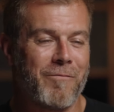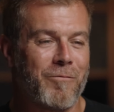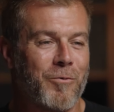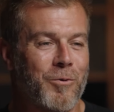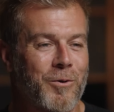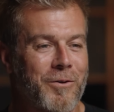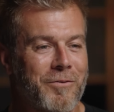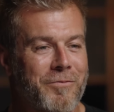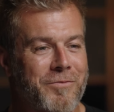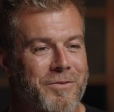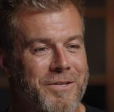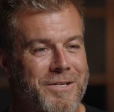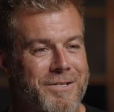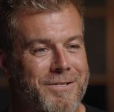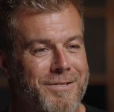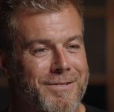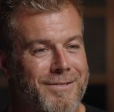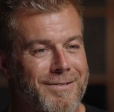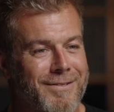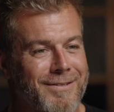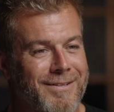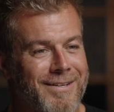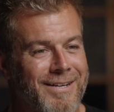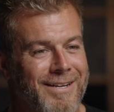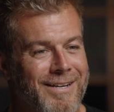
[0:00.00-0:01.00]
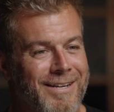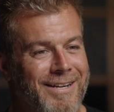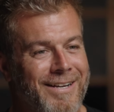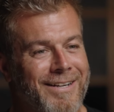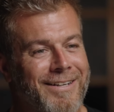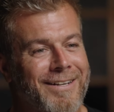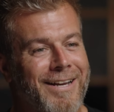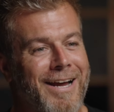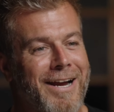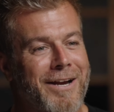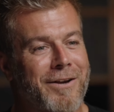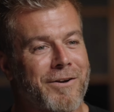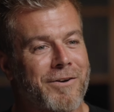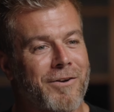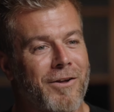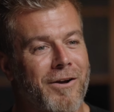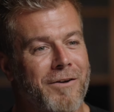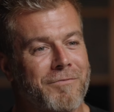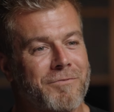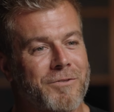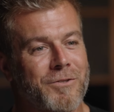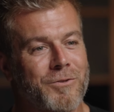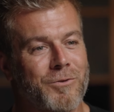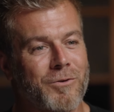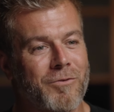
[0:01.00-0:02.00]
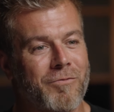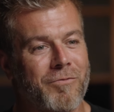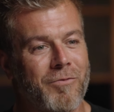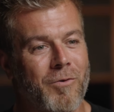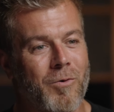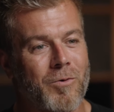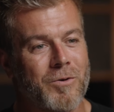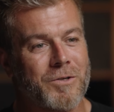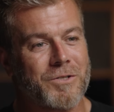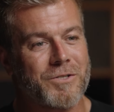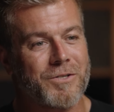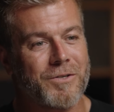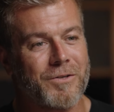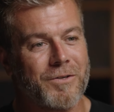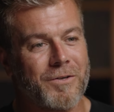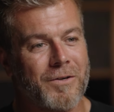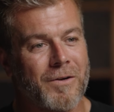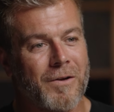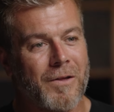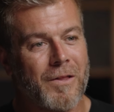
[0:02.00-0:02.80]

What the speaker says: all of this in later life to look forward to,